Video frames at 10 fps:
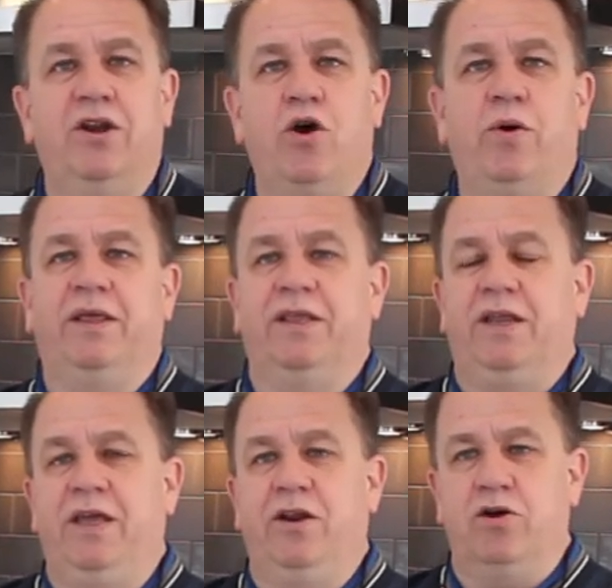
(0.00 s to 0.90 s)
knowing that
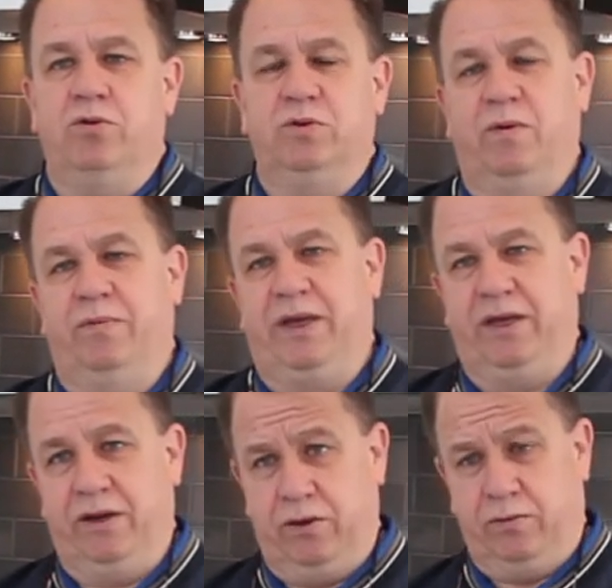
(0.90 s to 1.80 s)
he knows what we
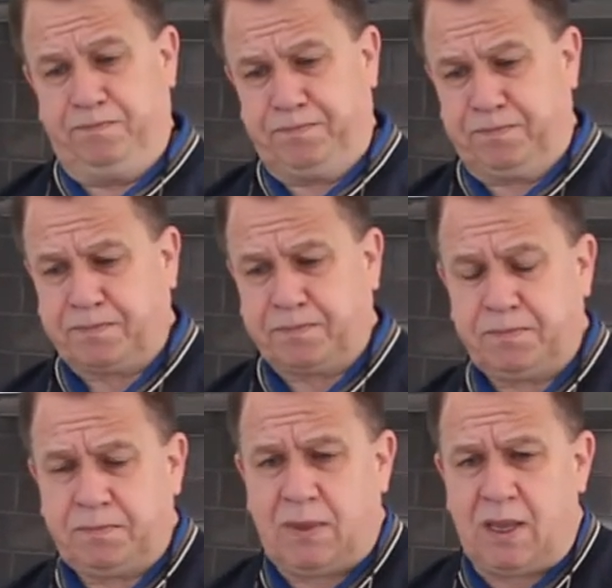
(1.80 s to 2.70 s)
can do.
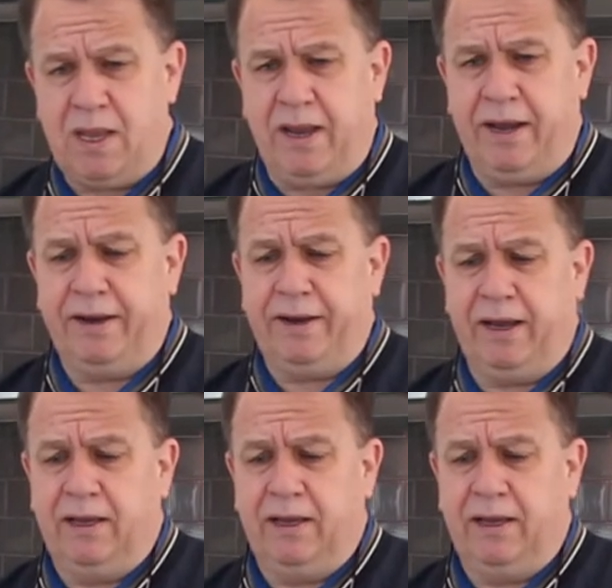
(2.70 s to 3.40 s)
And